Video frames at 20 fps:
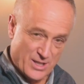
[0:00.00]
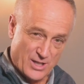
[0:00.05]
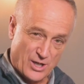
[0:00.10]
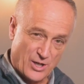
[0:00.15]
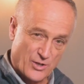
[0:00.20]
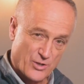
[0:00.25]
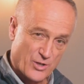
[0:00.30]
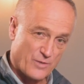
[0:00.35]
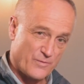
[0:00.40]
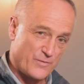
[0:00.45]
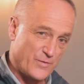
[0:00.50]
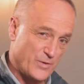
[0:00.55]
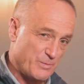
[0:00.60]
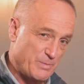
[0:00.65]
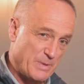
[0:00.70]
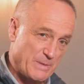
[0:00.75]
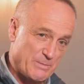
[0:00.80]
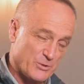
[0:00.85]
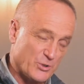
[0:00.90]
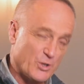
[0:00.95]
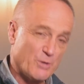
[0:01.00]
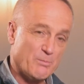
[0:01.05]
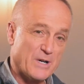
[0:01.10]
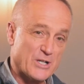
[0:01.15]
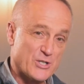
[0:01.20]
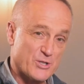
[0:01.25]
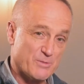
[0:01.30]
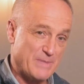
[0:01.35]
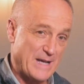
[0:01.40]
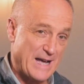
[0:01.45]
although few people know
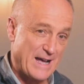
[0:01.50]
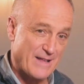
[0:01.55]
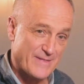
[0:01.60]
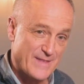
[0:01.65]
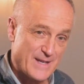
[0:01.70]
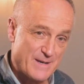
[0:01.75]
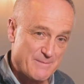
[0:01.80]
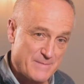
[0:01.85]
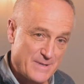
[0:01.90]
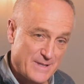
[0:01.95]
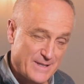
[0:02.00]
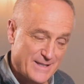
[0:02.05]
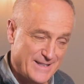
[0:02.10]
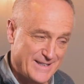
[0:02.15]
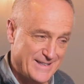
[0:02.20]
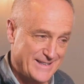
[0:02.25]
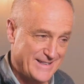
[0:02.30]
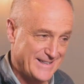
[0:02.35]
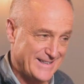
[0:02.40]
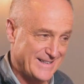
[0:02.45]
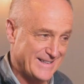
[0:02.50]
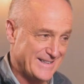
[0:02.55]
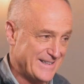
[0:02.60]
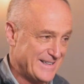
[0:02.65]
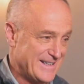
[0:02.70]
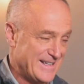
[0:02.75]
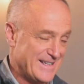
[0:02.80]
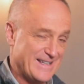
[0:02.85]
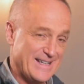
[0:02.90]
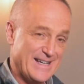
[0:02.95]
much about them.
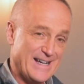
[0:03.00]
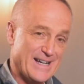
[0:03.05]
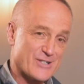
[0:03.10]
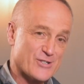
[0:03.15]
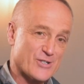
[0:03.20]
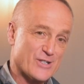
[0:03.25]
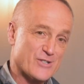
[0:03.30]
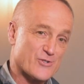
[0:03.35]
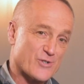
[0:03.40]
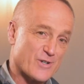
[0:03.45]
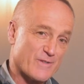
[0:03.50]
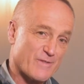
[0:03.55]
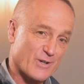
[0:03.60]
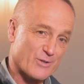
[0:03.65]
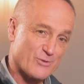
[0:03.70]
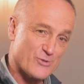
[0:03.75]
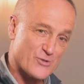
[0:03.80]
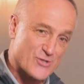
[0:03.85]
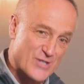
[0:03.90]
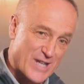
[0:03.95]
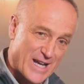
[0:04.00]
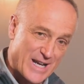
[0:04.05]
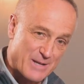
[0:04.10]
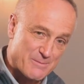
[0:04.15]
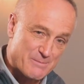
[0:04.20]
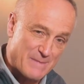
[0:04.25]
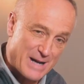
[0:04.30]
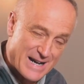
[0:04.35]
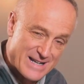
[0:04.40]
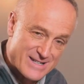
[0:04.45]
They actually sort of a
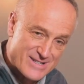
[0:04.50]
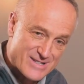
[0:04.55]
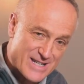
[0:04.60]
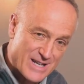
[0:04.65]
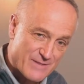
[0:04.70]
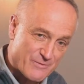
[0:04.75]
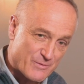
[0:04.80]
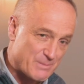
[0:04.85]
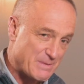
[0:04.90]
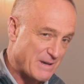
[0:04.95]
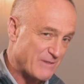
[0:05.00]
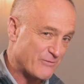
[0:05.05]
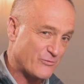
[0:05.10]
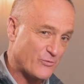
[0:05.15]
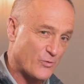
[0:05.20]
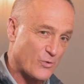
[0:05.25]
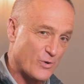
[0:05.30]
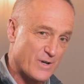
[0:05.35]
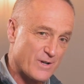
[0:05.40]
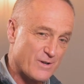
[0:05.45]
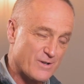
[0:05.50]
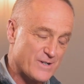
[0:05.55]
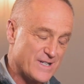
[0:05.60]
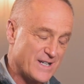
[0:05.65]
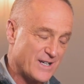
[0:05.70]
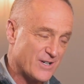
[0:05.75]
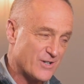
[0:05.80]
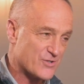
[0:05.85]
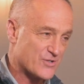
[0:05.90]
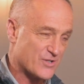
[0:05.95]
crusading mindset for about 400
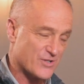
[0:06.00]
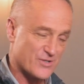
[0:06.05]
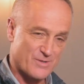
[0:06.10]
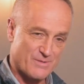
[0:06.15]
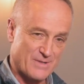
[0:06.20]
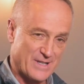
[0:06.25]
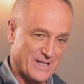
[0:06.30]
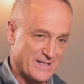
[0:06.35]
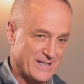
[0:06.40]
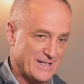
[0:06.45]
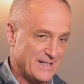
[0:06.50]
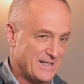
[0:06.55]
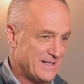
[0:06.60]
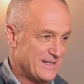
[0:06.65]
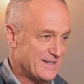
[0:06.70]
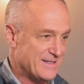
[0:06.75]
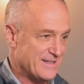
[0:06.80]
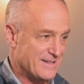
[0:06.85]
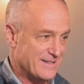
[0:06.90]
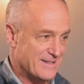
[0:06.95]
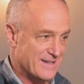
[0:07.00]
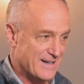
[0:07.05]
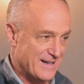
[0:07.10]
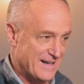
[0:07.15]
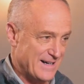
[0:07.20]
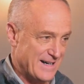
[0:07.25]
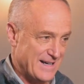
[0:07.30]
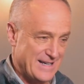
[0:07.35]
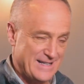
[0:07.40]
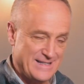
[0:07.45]
years. There's like
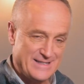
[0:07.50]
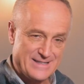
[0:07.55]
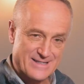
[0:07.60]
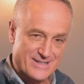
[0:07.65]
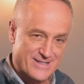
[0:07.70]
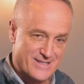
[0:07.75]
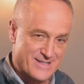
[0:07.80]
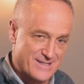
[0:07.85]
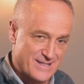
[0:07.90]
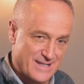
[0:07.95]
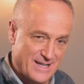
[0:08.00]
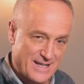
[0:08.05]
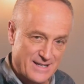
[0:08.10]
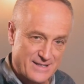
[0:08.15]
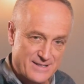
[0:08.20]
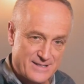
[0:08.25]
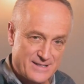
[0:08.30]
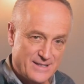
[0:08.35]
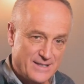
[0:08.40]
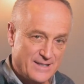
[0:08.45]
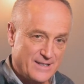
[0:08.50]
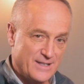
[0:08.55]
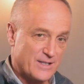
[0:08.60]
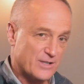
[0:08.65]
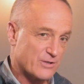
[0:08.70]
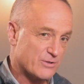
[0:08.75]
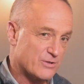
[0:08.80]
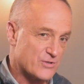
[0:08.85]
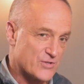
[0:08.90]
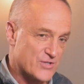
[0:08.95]
9 distinct
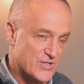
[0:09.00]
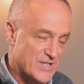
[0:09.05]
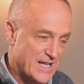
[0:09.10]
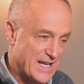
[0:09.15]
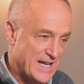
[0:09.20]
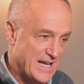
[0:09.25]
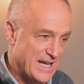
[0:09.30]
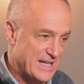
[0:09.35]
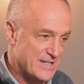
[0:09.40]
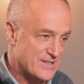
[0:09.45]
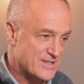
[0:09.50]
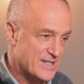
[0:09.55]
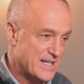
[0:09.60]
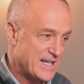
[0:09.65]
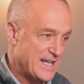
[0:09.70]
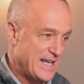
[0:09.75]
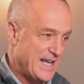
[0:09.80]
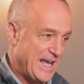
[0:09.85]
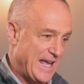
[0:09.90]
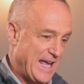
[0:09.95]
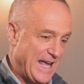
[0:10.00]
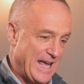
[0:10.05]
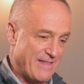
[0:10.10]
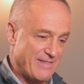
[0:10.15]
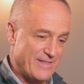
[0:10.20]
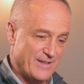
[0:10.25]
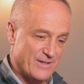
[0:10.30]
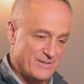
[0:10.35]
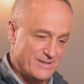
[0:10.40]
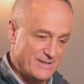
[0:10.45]
crusades,
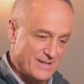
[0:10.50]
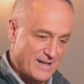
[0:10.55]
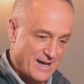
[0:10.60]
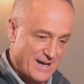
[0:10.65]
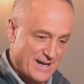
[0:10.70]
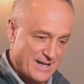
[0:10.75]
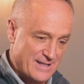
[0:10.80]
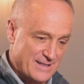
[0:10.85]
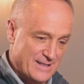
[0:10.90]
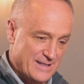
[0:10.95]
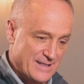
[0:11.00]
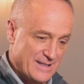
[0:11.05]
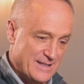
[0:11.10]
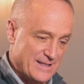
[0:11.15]
and they're not